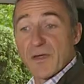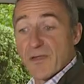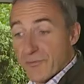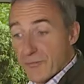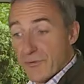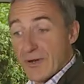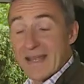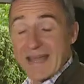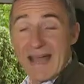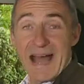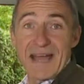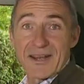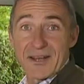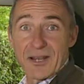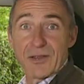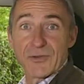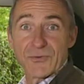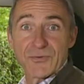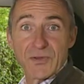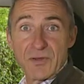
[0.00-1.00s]
Three
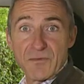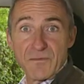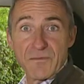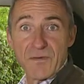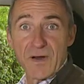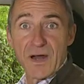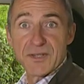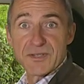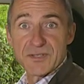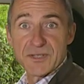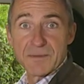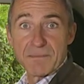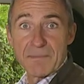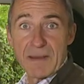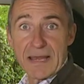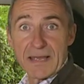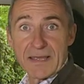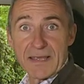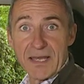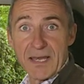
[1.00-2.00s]
adults confined to the
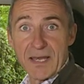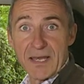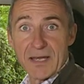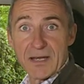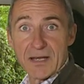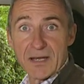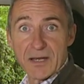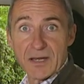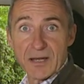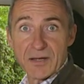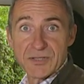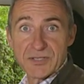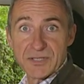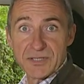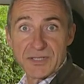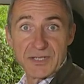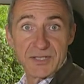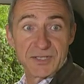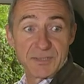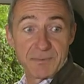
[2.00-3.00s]
back here are going to
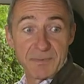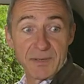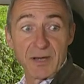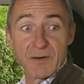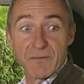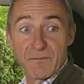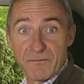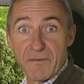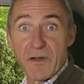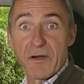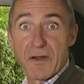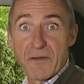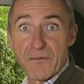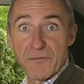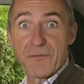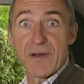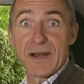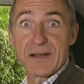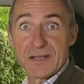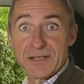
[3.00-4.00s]
need to be on very
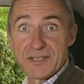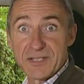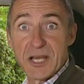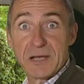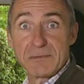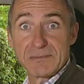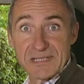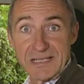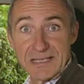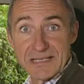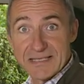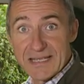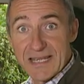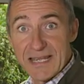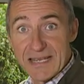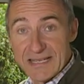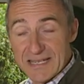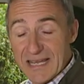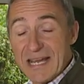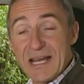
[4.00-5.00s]
friendly terms
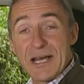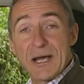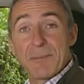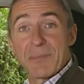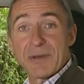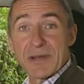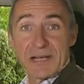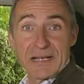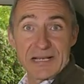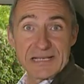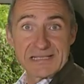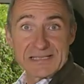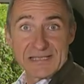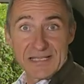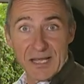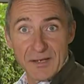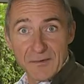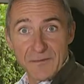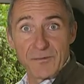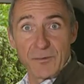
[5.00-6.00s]
indeed, but at least
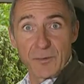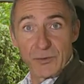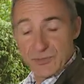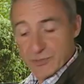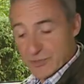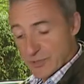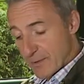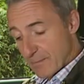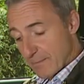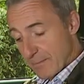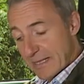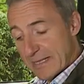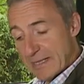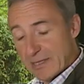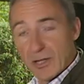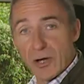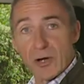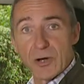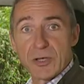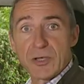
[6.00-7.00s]
the unfortunate
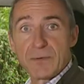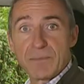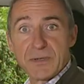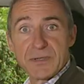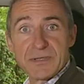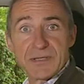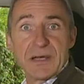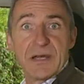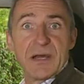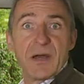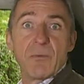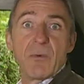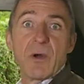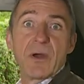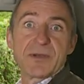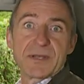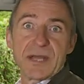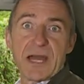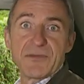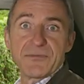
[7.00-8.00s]
middle occupant
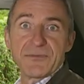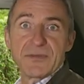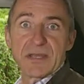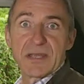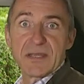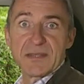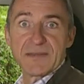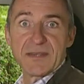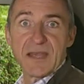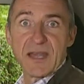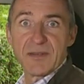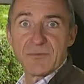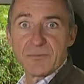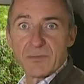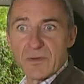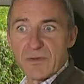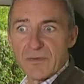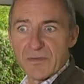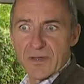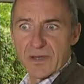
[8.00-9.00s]
won't have to contend
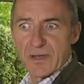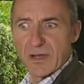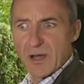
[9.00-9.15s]
with the